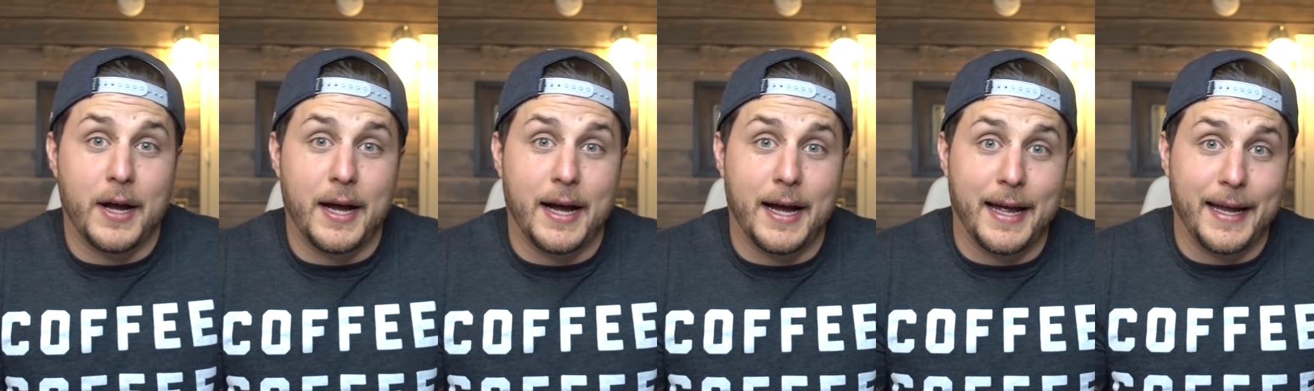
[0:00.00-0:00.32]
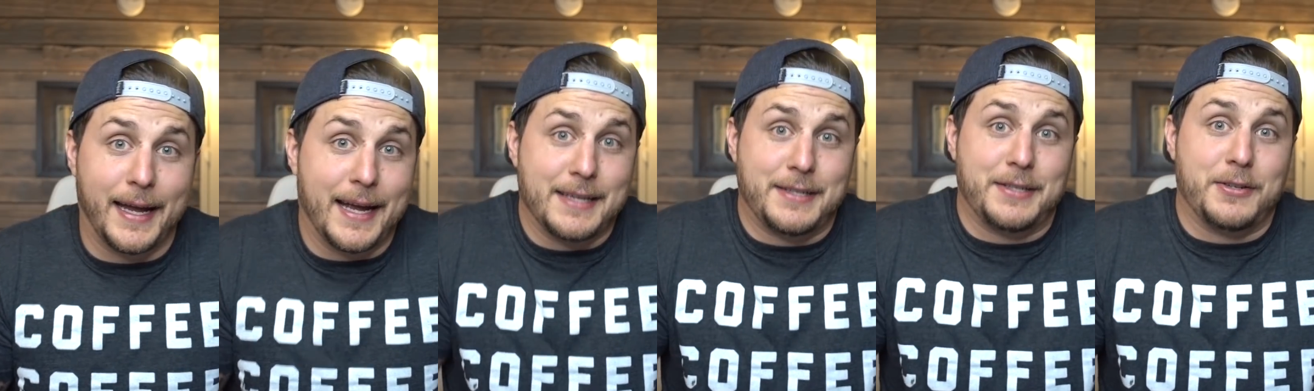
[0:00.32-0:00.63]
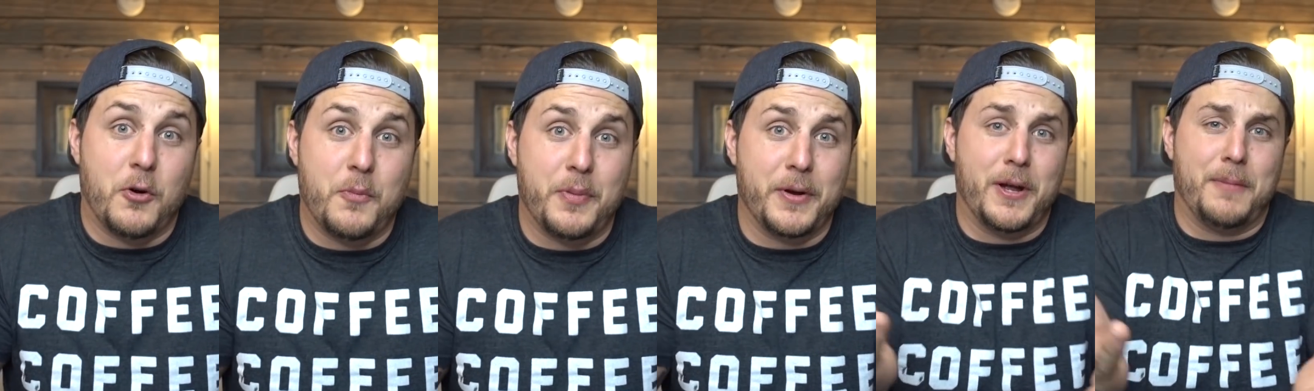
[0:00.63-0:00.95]
I guess
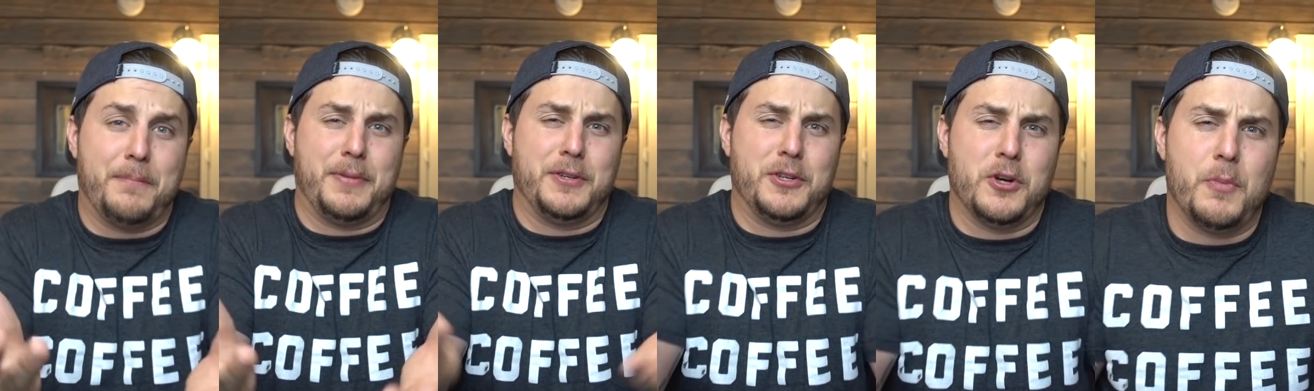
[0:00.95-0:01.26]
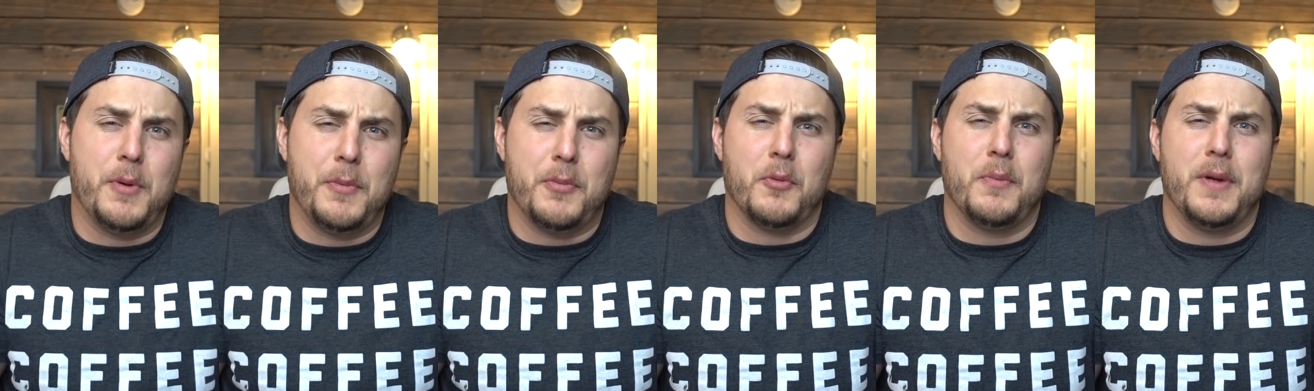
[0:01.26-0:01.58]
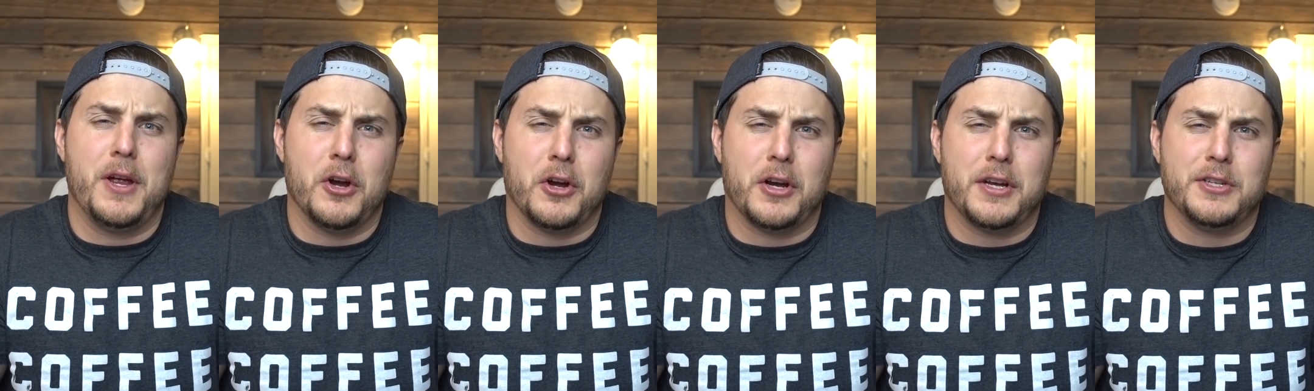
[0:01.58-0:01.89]
open up Adobe
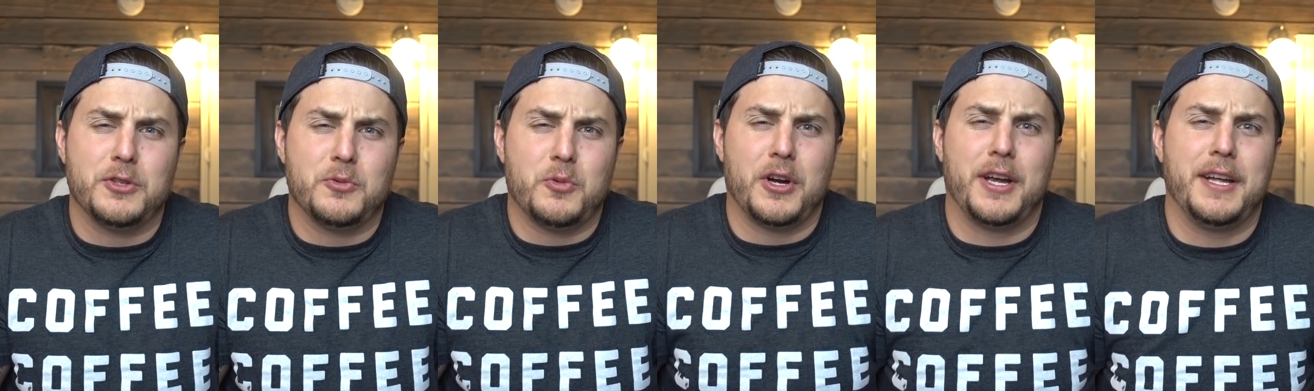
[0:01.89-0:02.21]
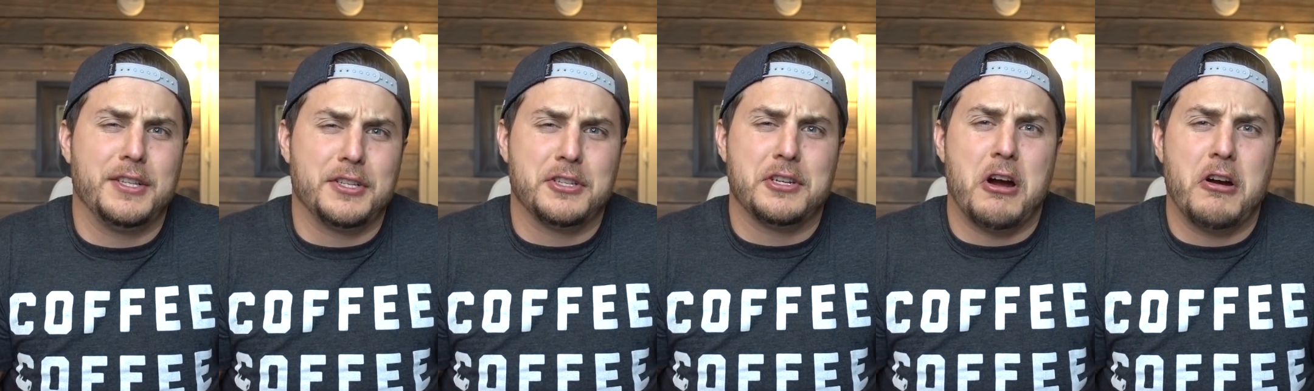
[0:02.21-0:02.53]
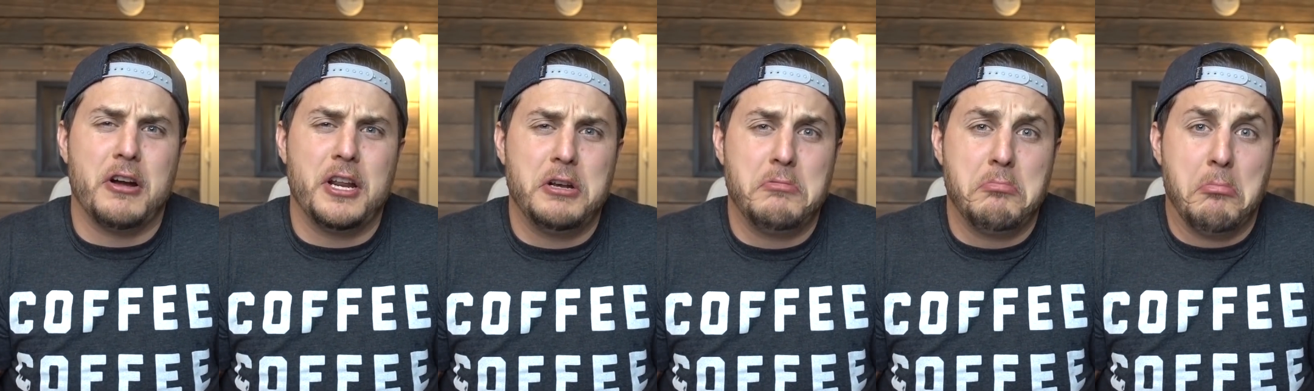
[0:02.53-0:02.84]
Premiere because we're getting
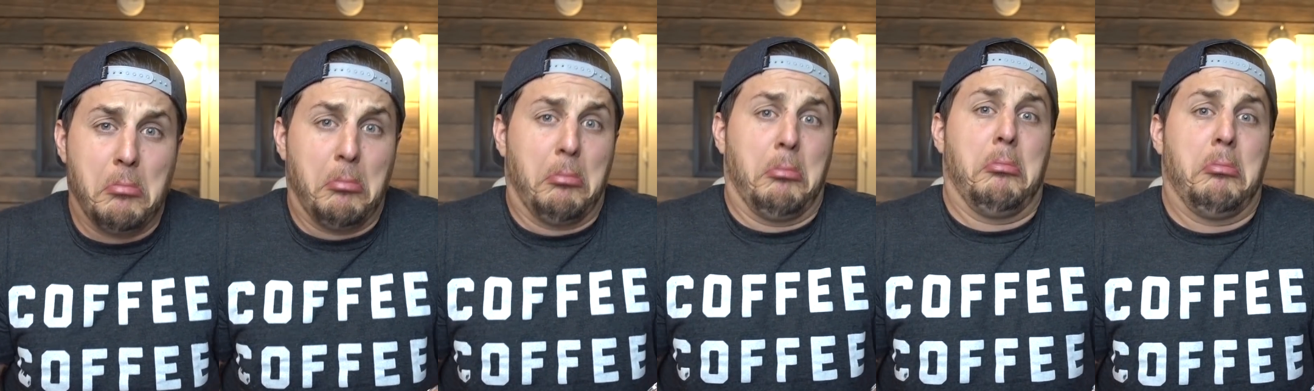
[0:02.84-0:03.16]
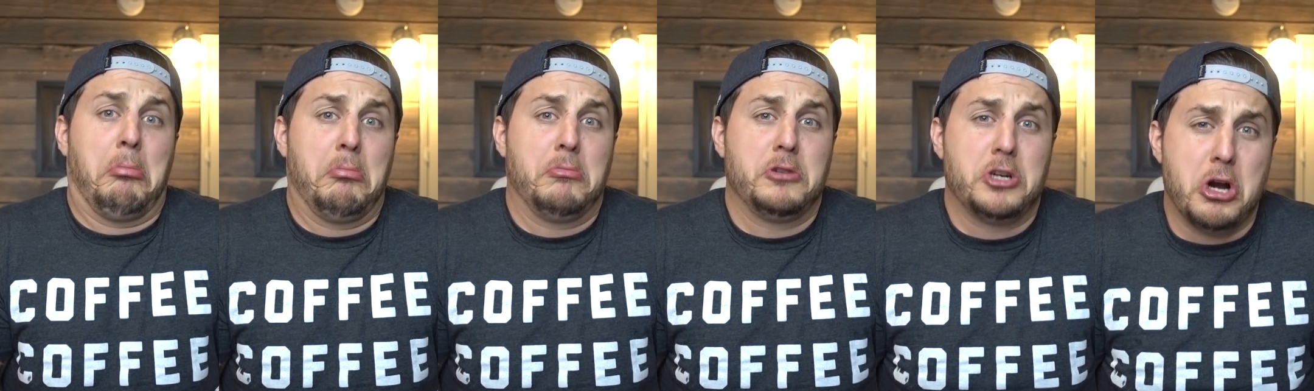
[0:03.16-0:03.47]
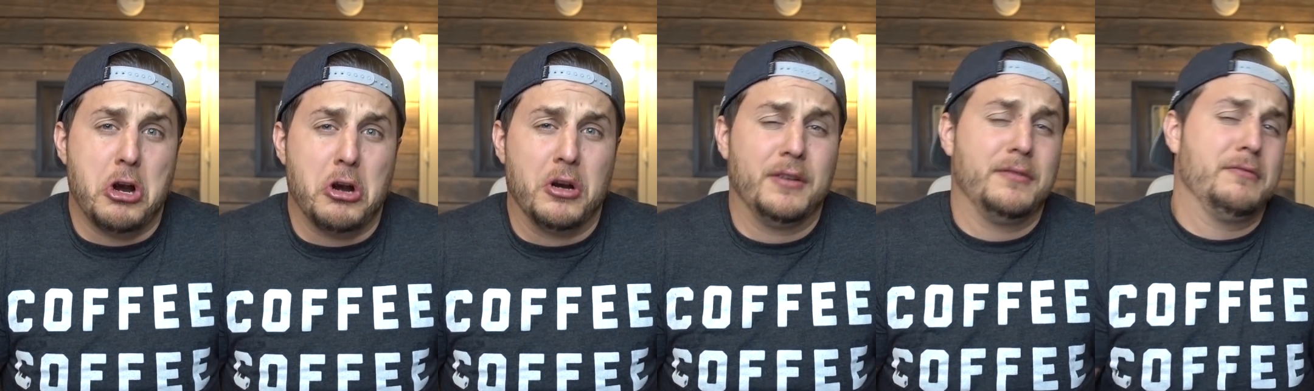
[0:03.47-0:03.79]
started.
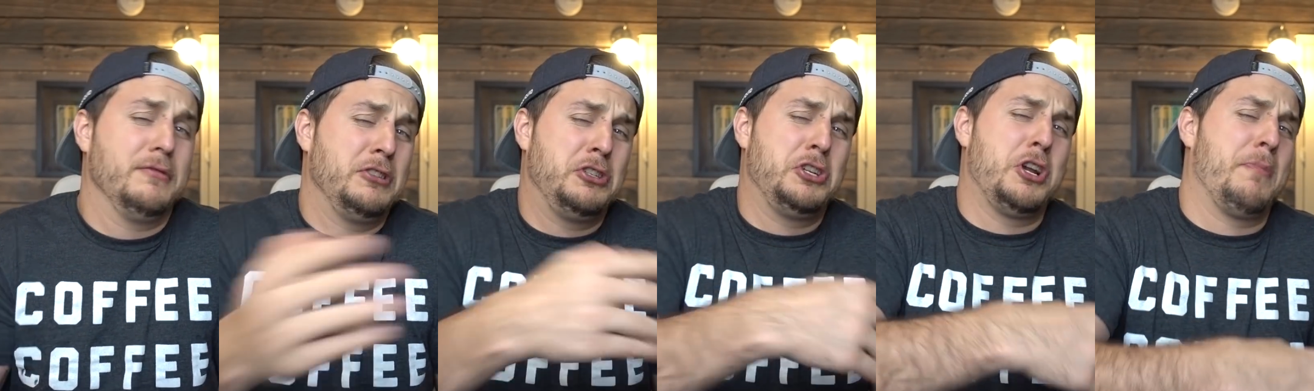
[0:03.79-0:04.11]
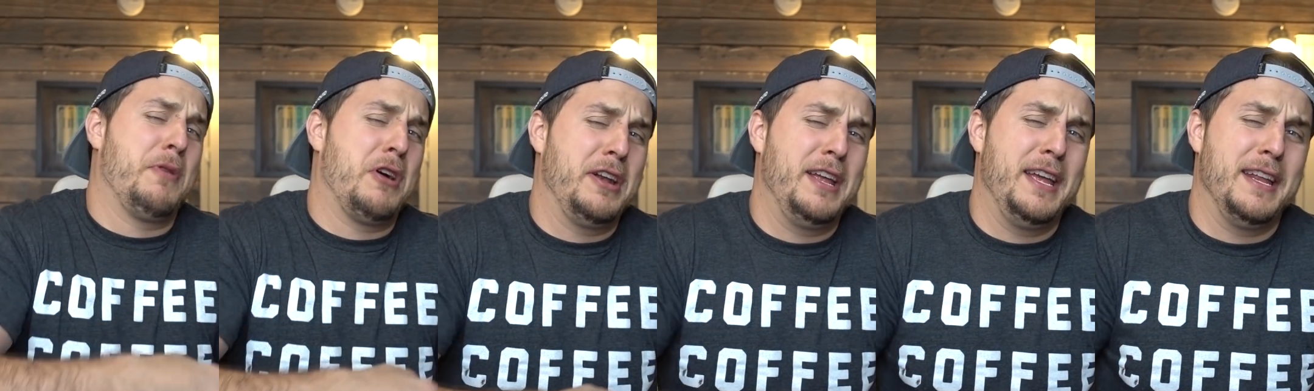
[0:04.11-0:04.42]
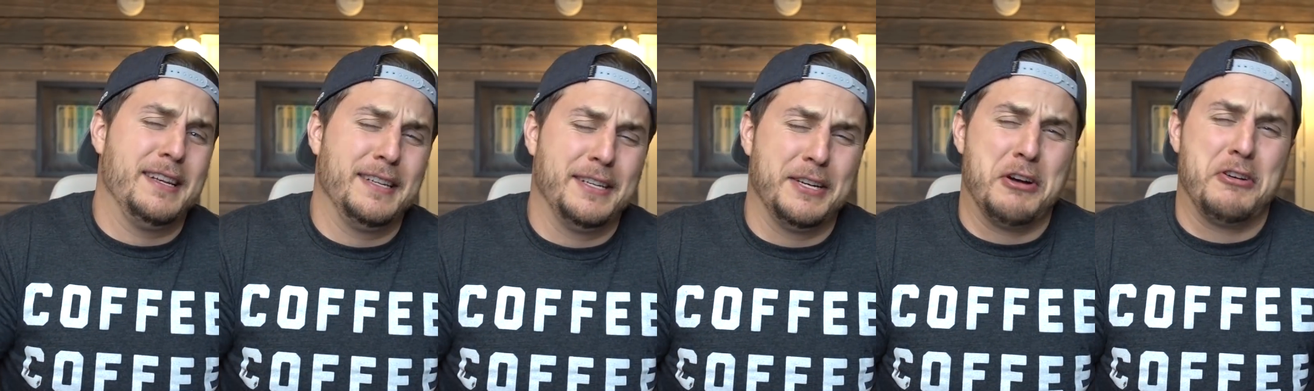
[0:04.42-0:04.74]
Sure, jump on
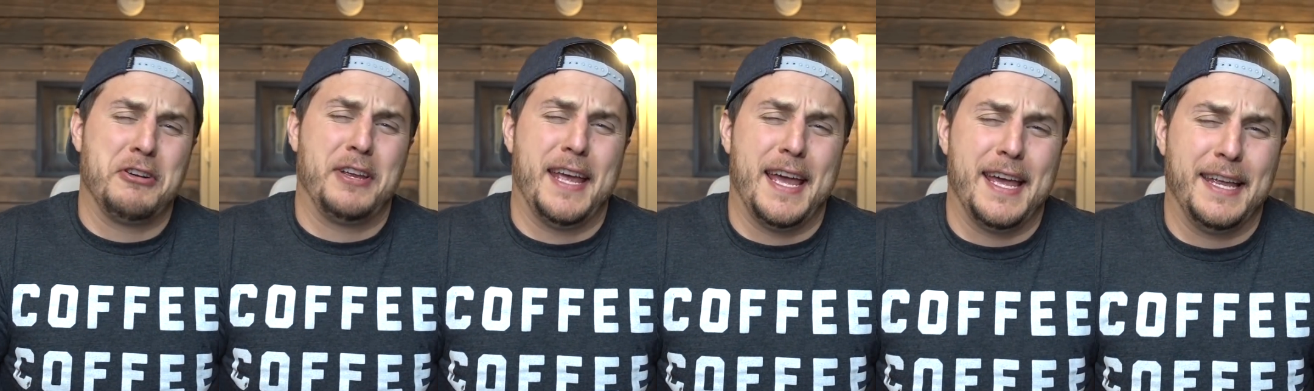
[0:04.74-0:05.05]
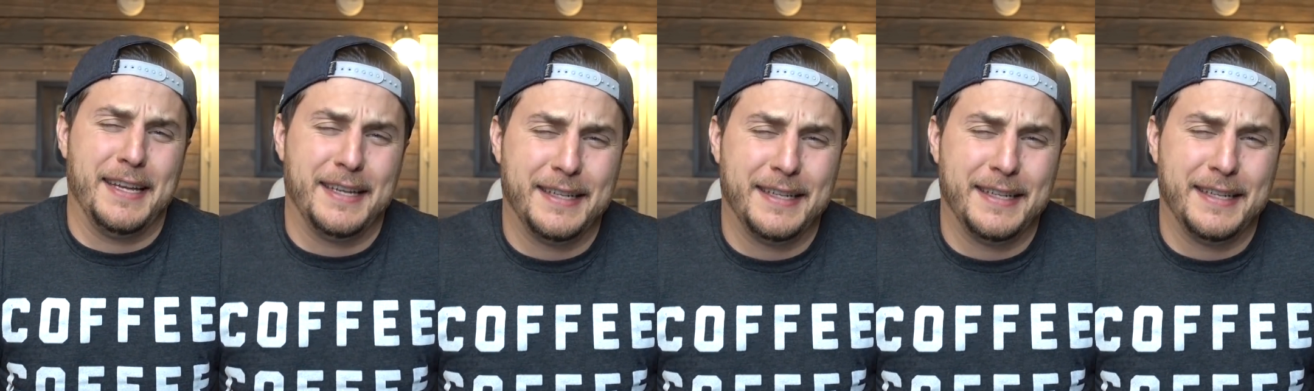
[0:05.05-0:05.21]
in, okay.